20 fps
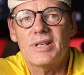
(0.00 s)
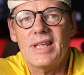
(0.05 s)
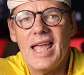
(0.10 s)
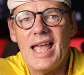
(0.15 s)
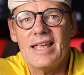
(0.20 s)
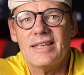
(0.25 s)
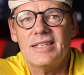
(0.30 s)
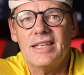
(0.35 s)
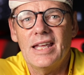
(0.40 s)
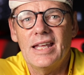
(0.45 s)

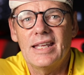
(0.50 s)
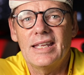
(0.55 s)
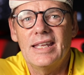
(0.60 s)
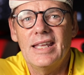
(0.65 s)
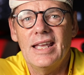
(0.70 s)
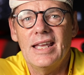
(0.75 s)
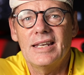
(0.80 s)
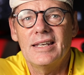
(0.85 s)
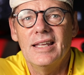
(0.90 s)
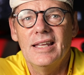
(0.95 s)
cassette
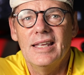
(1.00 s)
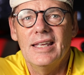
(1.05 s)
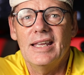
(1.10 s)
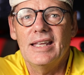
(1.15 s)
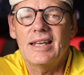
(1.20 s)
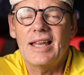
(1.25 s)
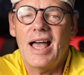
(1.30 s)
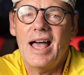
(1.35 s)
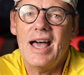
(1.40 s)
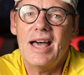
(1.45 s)
again
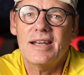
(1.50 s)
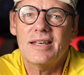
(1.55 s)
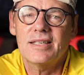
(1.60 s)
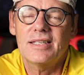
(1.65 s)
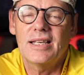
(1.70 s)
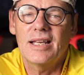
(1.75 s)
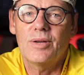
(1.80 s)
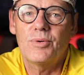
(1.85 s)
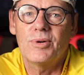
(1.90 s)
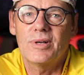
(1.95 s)
in a harder
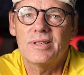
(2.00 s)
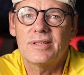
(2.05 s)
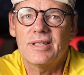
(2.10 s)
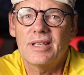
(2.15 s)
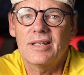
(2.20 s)
sequence.